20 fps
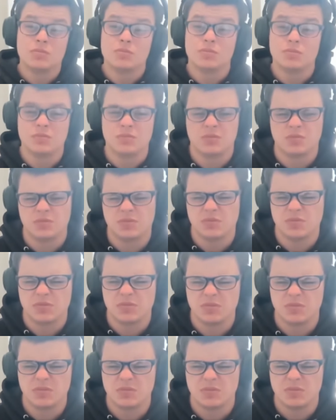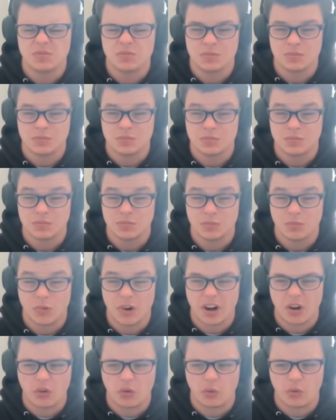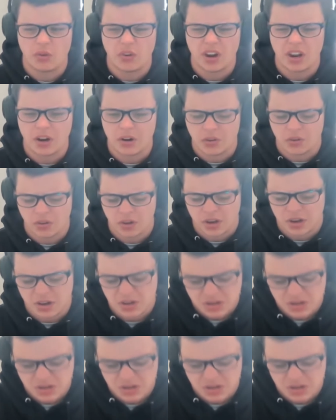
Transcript: a streamer. I don't really got no say, bro.